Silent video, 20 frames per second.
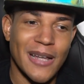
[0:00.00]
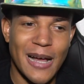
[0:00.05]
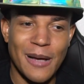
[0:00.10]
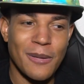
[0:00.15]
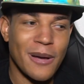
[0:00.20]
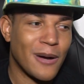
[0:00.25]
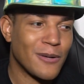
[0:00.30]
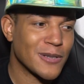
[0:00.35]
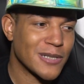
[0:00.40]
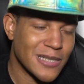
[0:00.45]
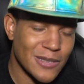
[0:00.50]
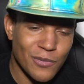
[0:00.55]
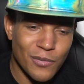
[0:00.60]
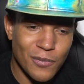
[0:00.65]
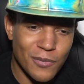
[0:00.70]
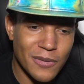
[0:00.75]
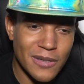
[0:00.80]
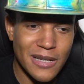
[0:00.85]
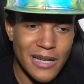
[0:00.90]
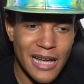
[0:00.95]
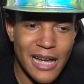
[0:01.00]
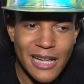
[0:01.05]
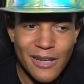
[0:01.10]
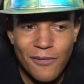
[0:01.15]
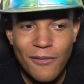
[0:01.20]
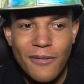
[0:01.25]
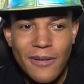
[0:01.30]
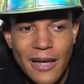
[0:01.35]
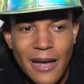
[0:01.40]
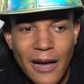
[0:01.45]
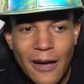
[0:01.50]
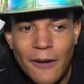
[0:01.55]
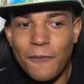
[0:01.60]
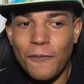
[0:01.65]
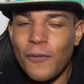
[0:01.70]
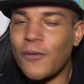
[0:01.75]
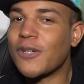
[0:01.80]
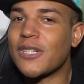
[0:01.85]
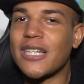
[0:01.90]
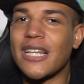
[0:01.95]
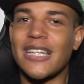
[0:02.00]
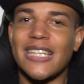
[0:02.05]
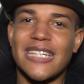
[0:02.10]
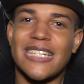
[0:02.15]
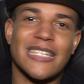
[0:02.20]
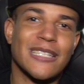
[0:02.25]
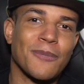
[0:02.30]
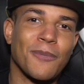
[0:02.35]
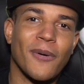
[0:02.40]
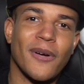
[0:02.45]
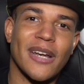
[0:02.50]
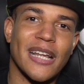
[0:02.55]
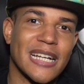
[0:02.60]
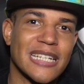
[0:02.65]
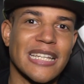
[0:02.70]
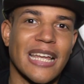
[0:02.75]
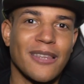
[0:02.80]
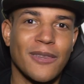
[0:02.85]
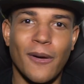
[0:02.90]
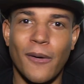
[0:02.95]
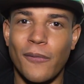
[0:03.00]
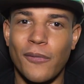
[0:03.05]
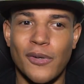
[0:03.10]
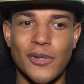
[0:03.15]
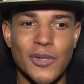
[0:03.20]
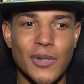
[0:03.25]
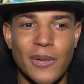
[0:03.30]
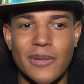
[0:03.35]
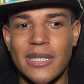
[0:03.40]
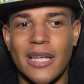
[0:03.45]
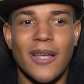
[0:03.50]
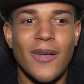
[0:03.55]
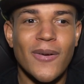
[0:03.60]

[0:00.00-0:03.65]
I, I was unfortunately disappointed because I thought for sure I was like,